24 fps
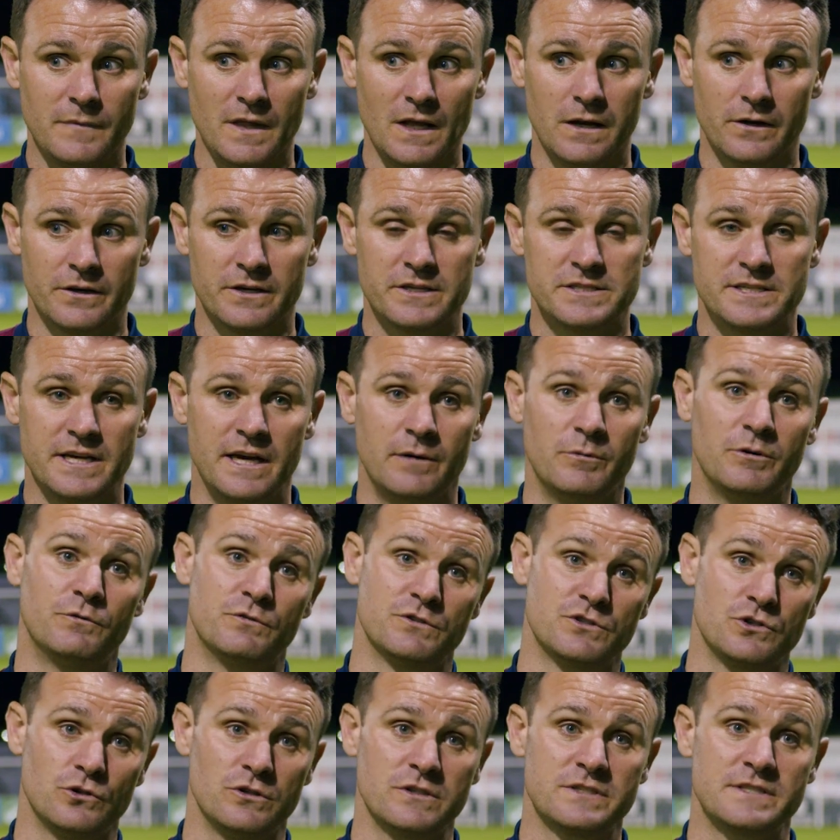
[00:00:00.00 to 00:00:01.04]
like I say, with
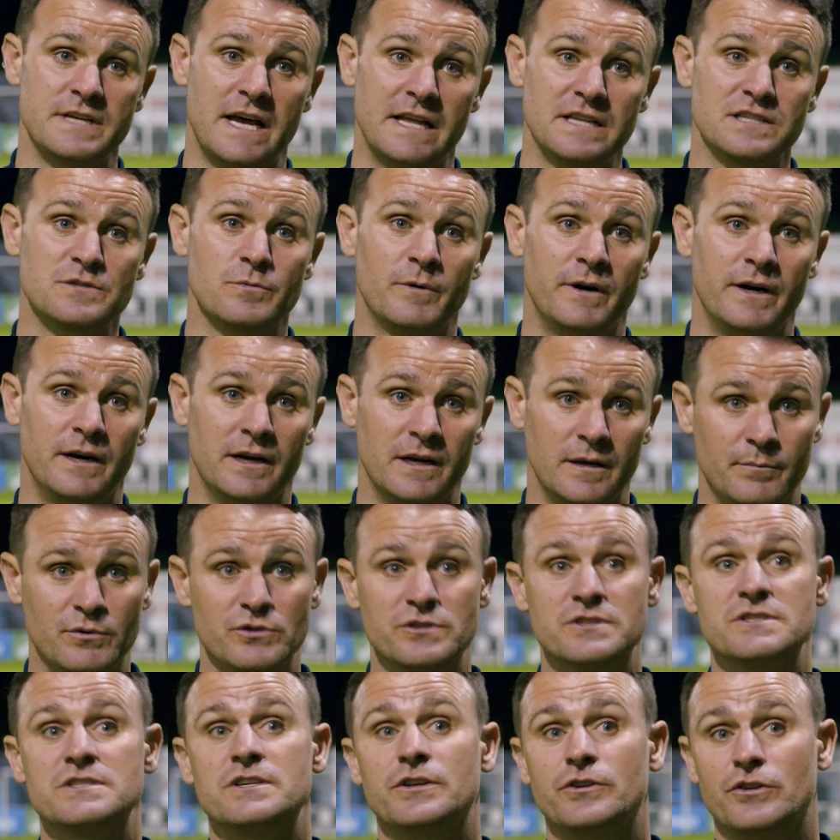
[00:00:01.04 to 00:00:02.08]
results elsewhere, it
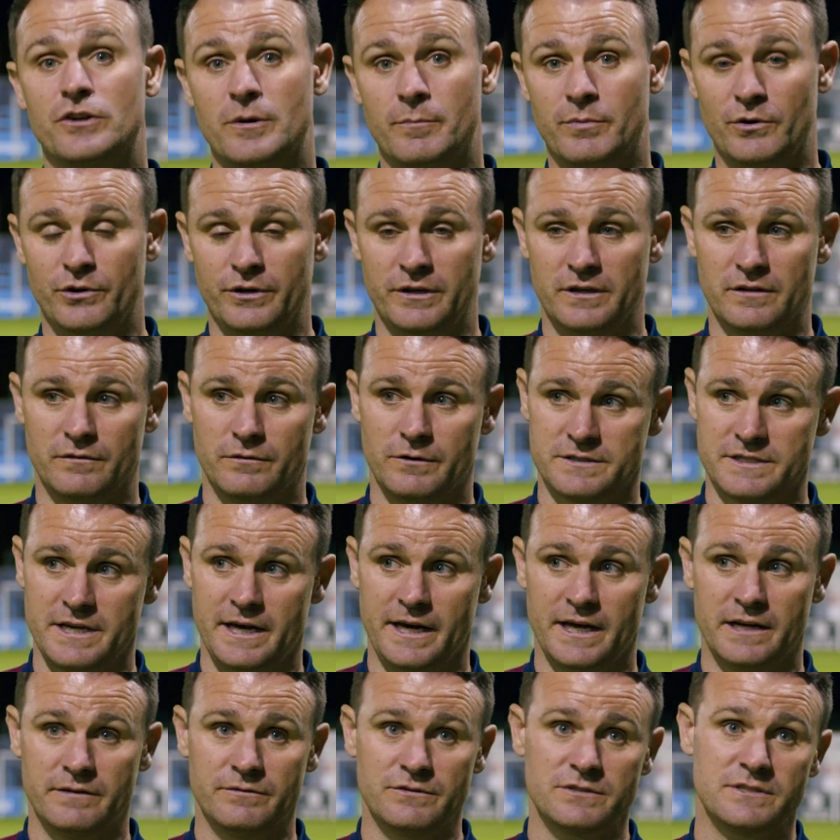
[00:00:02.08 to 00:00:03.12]
puts us another point of what's
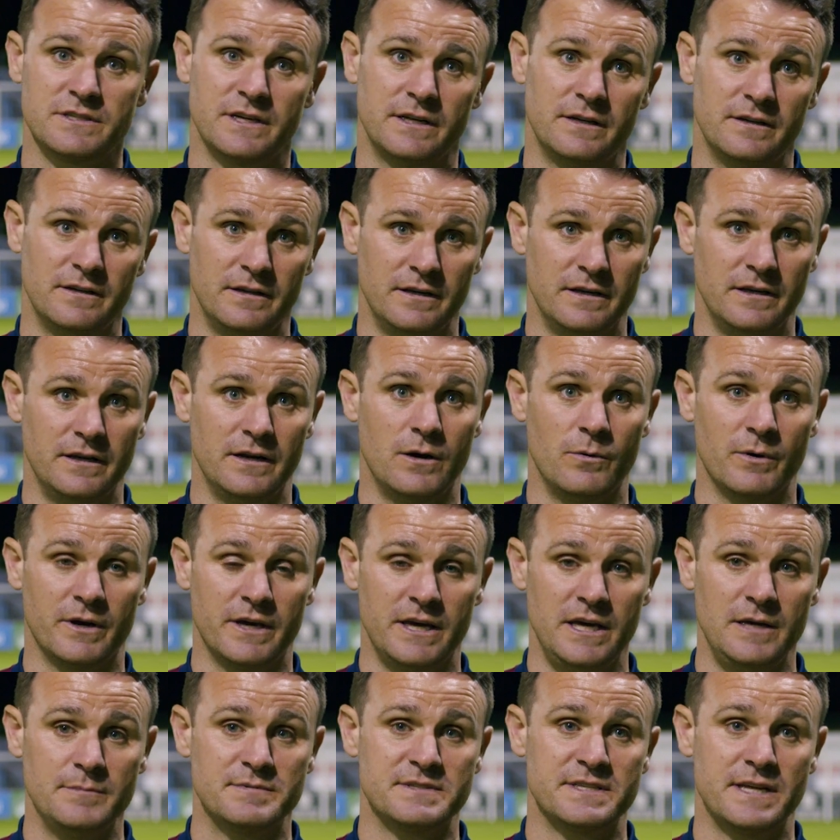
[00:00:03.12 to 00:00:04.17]
ahead of us, and it
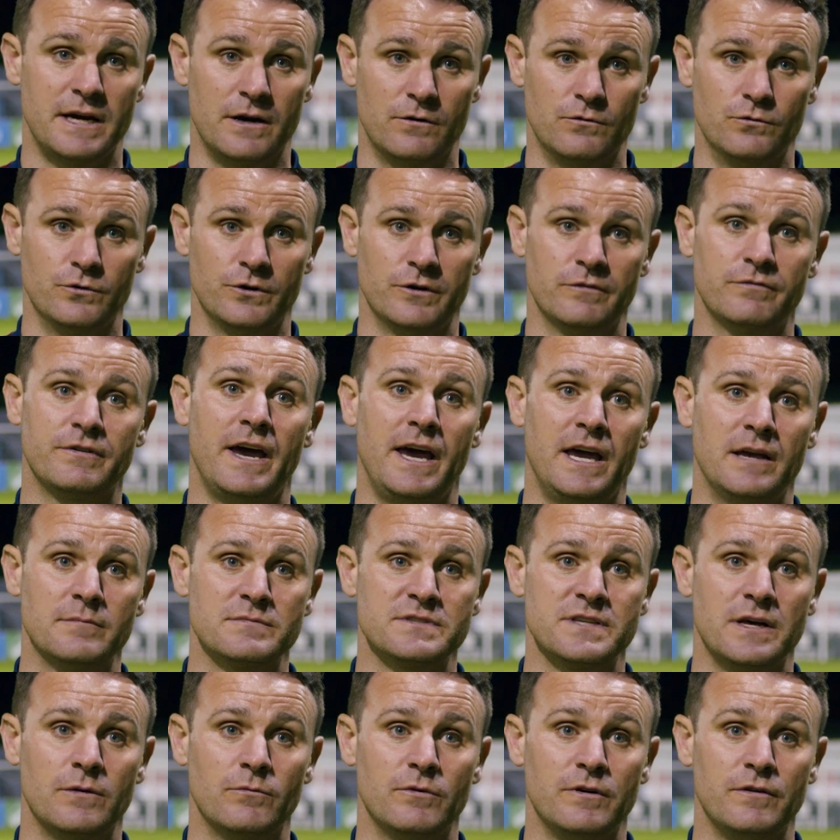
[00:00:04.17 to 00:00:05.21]
keeps that run of
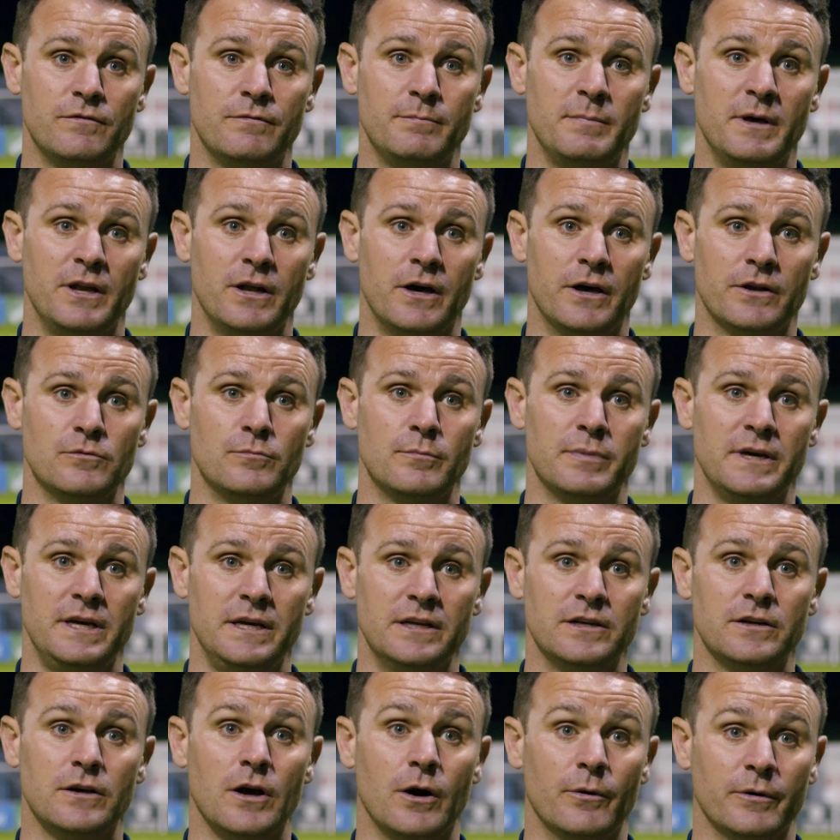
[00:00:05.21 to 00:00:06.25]
games that we've been on
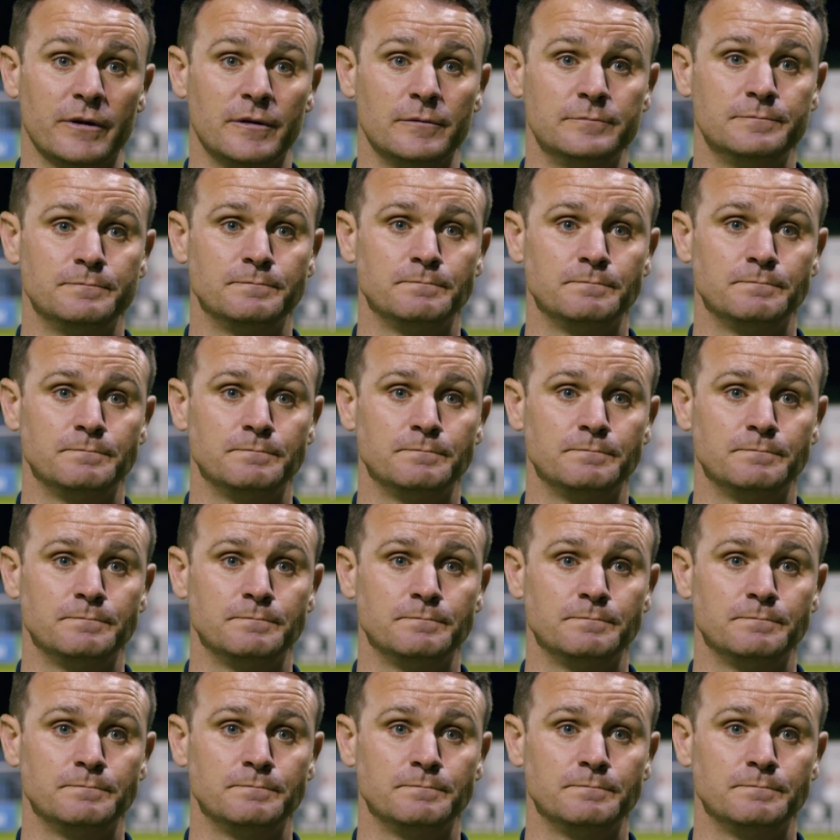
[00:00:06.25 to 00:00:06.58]
unbeaten going.